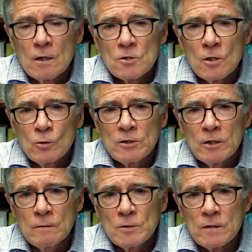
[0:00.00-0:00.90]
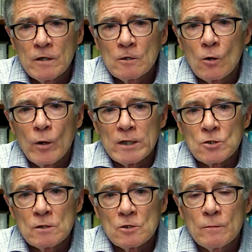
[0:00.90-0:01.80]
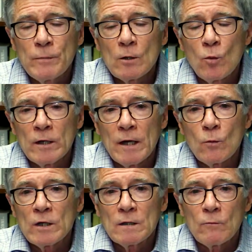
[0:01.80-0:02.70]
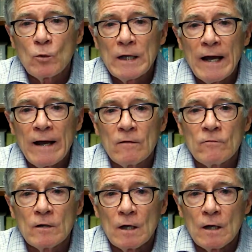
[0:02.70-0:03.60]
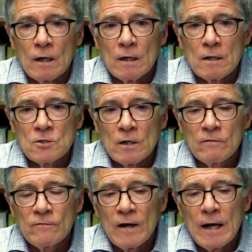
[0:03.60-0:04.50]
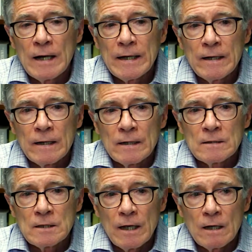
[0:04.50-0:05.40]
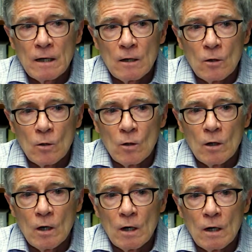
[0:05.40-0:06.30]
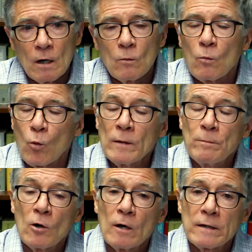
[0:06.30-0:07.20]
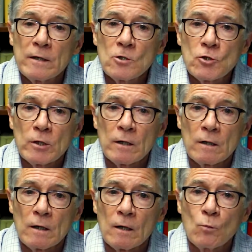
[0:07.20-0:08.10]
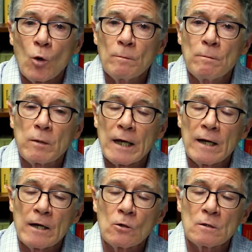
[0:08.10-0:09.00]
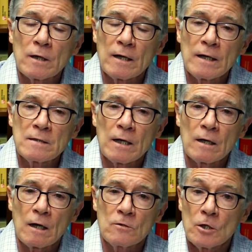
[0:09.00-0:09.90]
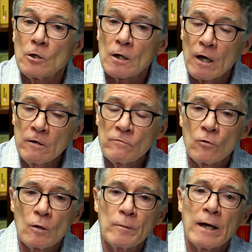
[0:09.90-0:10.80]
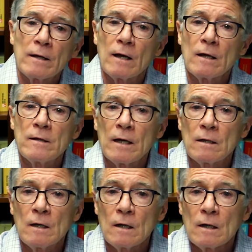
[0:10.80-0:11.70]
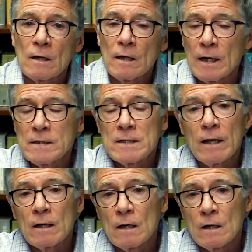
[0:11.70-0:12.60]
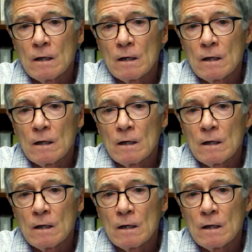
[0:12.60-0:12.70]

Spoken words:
So in terms of other questions, the big one that we have is, if I take one part this year and more, can I take under the current format, and then can I take